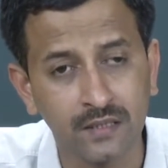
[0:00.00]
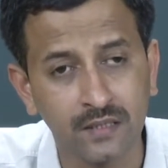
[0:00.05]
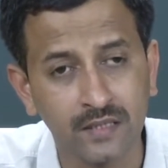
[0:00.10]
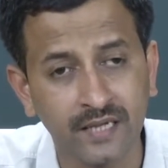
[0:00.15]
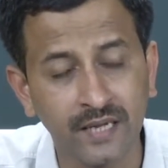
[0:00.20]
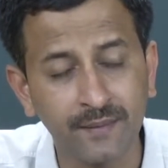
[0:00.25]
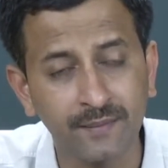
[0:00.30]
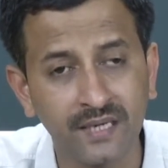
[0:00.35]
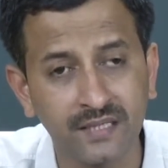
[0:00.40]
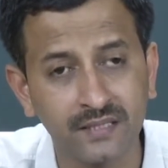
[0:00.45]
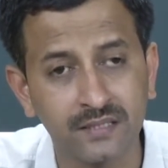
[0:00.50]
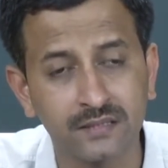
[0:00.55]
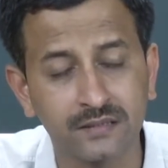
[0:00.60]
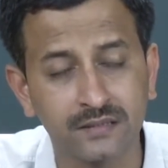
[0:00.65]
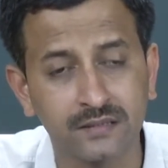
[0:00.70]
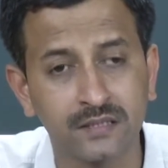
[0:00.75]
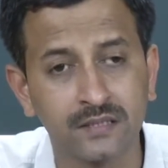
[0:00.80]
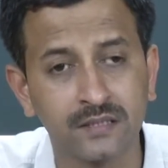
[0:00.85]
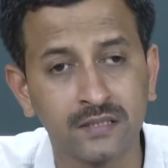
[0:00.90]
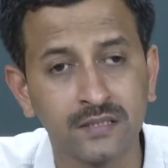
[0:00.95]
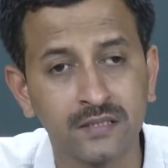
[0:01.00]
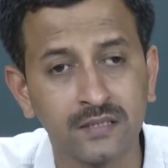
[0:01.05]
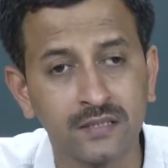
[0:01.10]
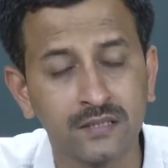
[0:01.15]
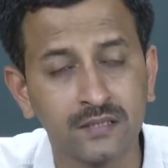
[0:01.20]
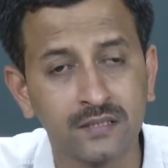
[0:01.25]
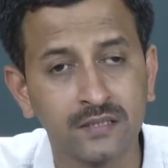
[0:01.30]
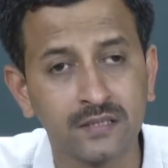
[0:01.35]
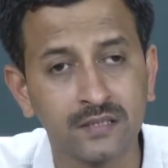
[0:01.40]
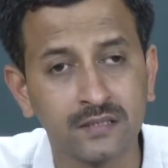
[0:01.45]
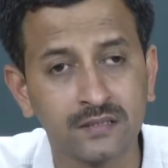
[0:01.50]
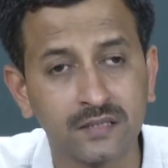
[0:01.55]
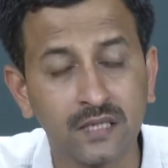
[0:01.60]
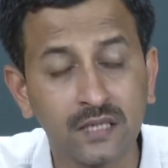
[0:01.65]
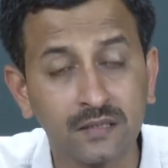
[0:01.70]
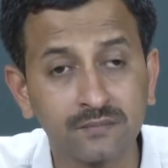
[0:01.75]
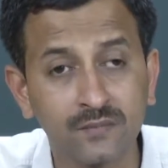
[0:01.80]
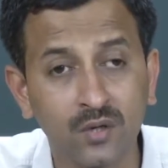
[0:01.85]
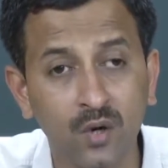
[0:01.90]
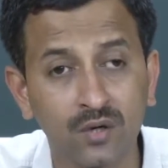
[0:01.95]
came across a
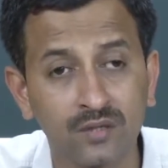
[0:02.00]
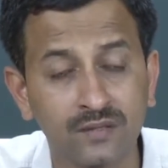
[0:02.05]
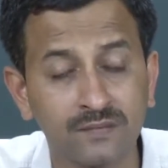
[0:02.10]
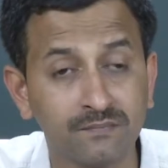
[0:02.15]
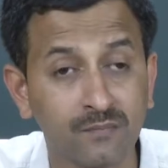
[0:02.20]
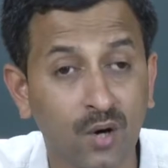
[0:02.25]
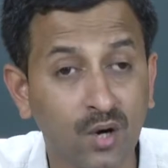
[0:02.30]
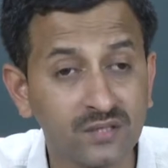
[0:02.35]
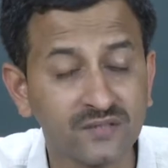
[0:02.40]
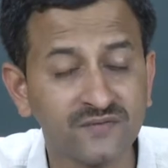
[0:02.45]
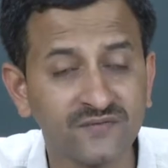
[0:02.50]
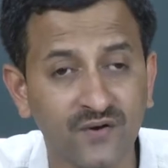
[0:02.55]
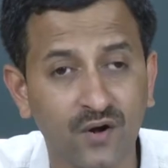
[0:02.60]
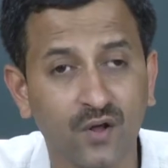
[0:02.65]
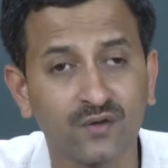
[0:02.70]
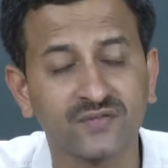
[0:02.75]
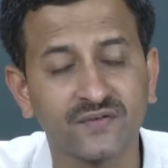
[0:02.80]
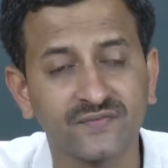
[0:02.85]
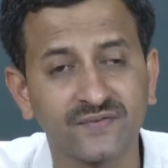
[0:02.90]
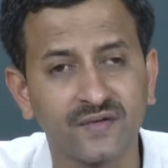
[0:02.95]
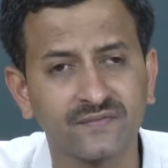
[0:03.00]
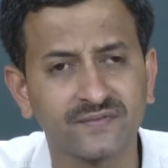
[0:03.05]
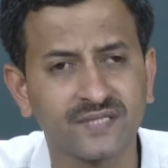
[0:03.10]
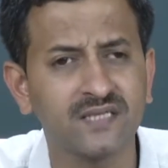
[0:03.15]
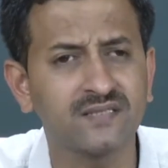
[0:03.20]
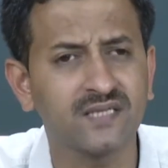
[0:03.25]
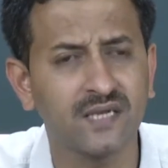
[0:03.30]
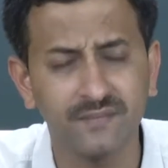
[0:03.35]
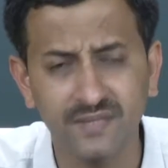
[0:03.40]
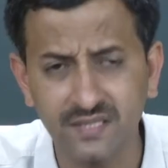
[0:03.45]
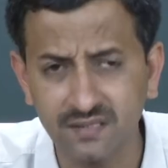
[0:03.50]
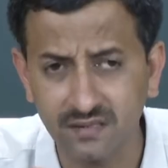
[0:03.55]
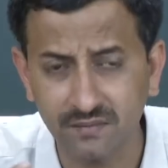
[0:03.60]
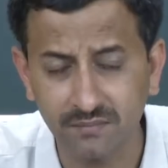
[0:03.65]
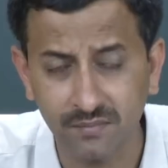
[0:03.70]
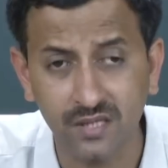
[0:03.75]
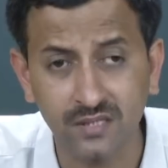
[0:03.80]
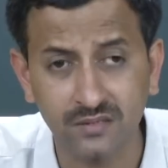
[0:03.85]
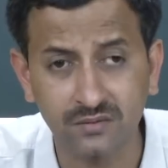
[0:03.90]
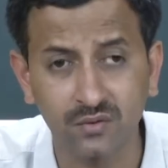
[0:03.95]
term called modern philosophy of science. I mean, the
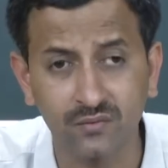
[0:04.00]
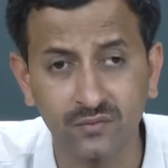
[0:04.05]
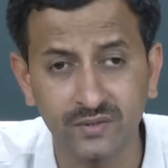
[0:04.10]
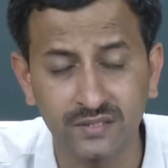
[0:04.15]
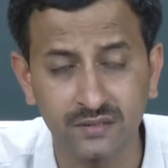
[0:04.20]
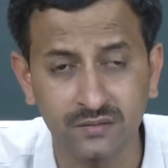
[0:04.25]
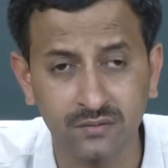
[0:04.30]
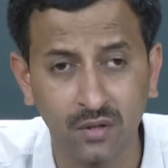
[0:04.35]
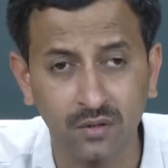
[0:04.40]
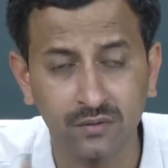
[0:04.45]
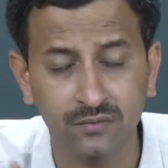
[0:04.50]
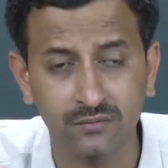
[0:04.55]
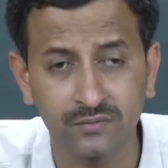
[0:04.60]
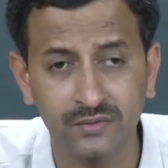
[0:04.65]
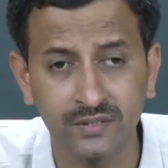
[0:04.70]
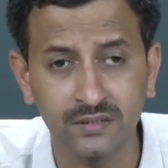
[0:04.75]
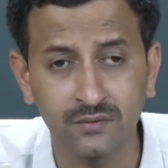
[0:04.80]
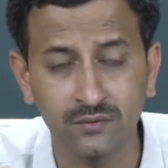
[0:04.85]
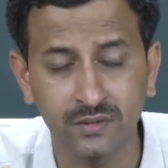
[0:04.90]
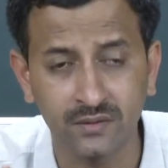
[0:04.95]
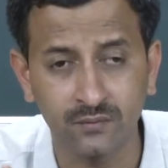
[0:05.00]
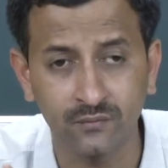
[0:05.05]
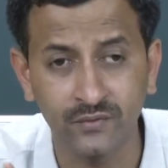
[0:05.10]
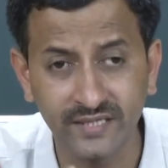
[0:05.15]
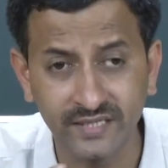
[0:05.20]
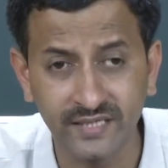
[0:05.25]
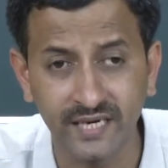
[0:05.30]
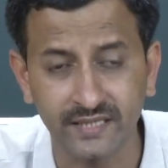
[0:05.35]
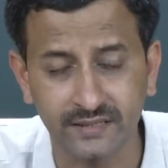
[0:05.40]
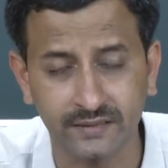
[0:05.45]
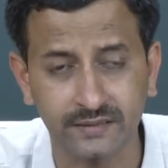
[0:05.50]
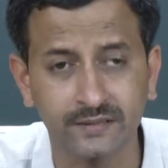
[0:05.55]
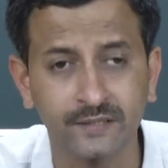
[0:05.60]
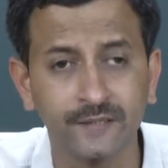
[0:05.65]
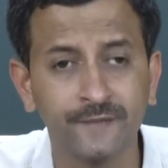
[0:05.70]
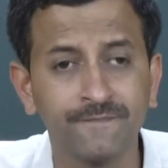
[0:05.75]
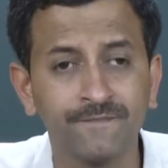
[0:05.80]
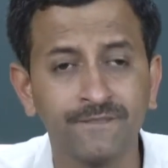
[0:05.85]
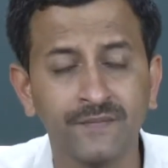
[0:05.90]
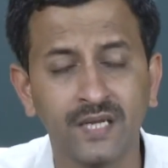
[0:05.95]
birth we witnessed
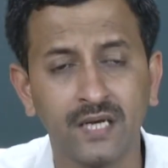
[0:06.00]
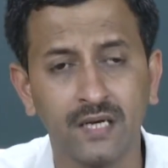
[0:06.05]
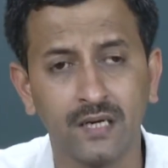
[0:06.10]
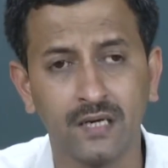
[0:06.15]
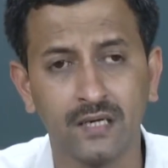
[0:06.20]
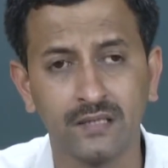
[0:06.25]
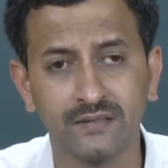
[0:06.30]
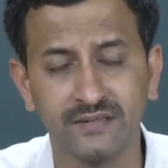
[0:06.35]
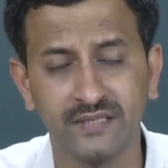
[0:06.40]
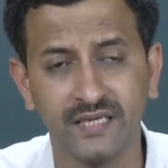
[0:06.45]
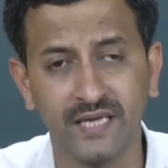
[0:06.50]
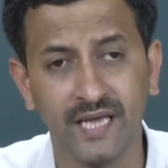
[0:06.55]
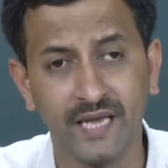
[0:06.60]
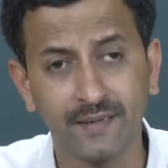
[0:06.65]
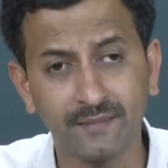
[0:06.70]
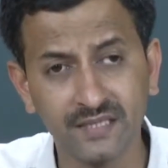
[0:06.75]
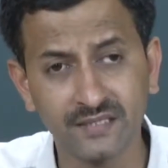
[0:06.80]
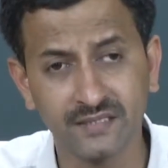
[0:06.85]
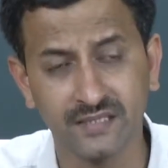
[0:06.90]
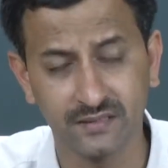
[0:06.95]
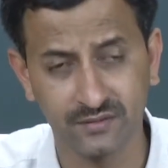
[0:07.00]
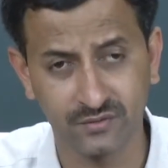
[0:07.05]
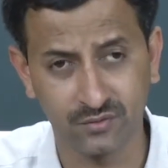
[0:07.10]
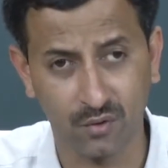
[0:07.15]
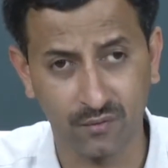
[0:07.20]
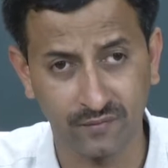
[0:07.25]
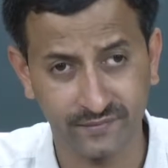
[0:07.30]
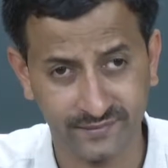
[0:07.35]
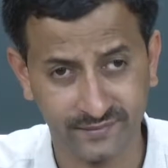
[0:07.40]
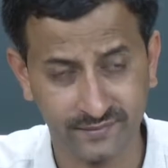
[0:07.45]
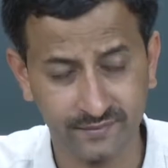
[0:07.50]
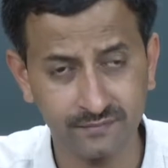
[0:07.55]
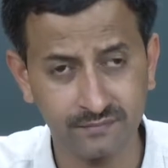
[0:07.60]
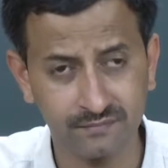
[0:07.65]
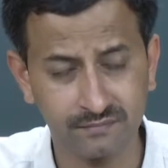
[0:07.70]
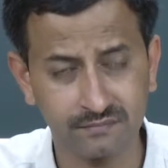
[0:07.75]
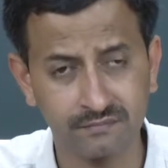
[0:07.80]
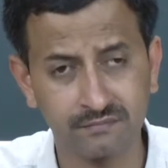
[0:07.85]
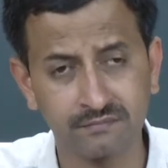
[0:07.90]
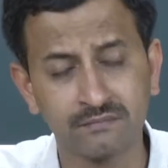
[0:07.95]
the emergence of
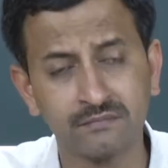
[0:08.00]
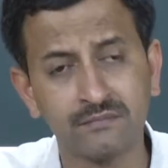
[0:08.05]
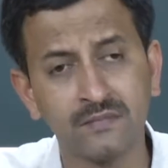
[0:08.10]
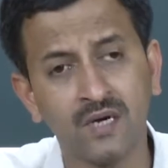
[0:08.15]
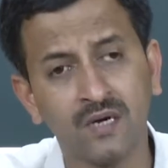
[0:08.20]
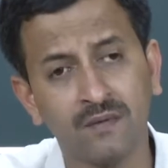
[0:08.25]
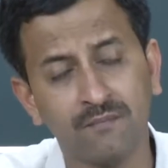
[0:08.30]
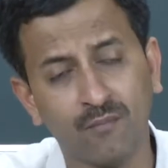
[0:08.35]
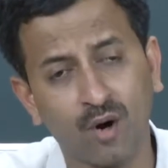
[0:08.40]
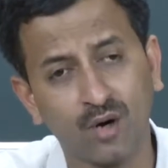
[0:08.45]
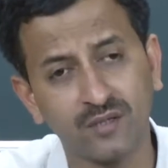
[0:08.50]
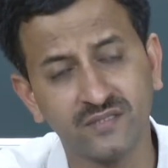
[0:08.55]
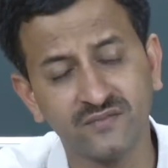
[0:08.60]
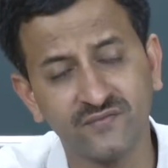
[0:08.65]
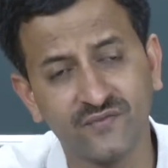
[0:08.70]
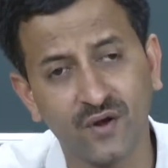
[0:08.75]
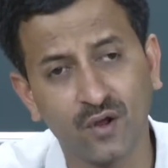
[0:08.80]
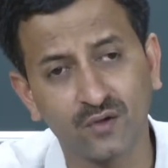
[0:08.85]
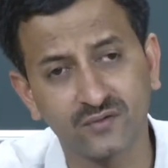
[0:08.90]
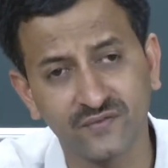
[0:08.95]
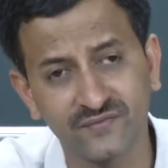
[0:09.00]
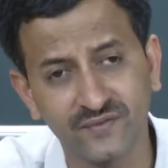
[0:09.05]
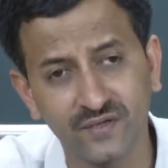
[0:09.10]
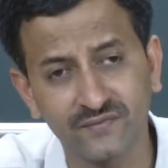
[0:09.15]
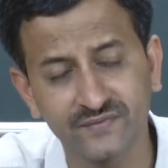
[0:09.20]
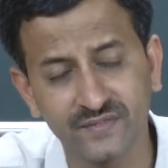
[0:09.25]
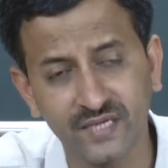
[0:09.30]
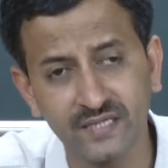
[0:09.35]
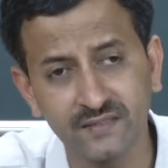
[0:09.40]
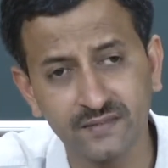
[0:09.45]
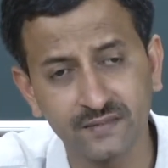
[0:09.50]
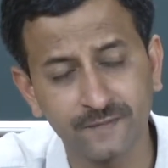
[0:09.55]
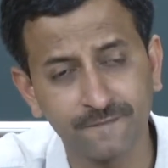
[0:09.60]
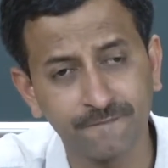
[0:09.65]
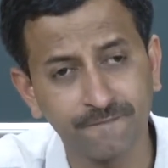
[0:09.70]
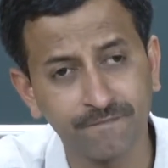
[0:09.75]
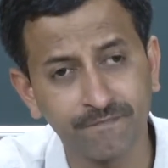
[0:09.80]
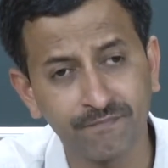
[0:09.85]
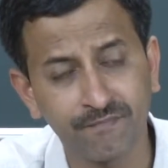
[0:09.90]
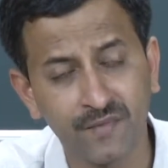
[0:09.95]
modern philosophy of science.
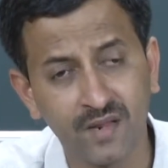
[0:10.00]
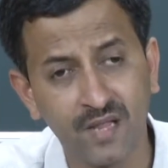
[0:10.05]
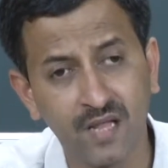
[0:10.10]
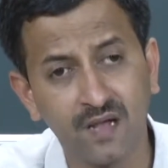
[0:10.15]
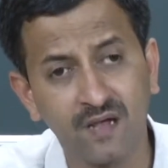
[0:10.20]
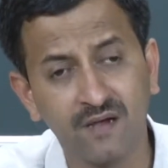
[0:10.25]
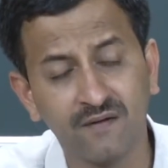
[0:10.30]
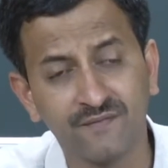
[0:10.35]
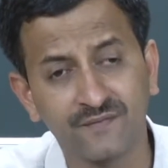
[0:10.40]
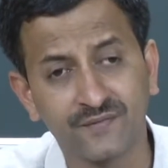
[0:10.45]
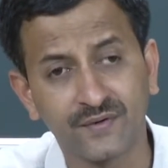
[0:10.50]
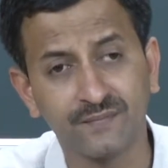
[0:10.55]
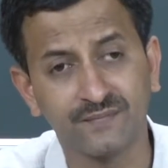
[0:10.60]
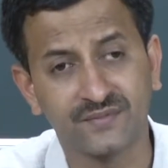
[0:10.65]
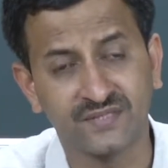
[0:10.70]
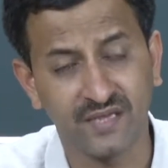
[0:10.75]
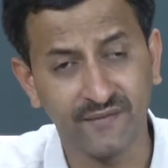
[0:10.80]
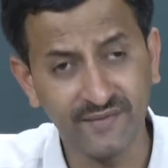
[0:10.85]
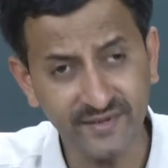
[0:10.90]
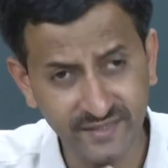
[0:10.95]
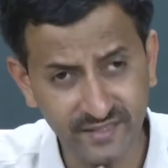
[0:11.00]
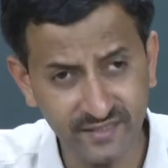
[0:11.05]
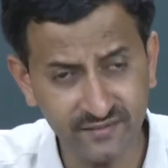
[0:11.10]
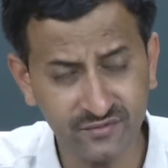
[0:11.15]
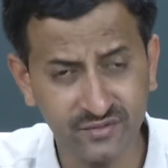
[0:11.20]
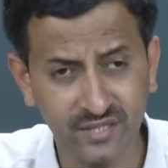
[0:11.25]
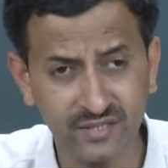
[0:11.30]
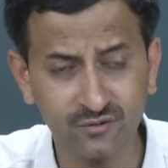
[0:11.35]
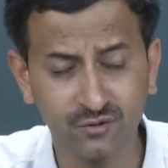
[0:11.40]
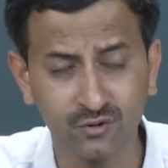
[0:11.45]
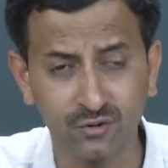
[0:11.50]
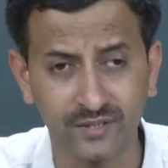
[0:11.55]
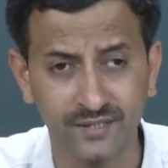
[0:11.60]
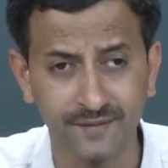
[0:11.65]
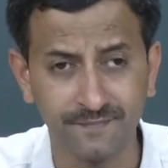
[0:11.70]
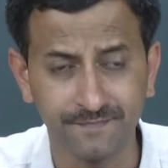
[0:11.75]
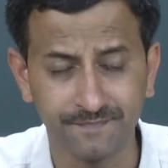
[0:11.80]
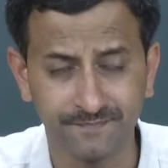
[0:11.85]
From 17th century